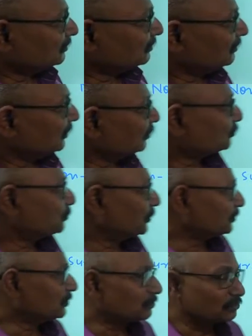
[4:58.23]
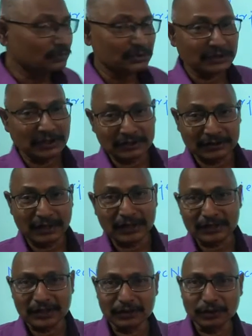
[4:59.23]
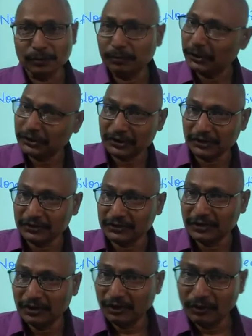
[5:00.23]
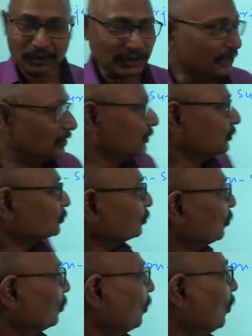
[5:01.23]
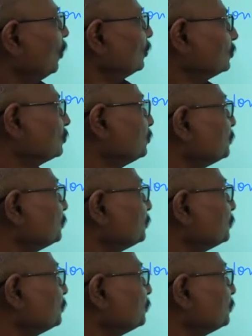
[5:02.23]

expressing to that kind of functions. Okay, so onto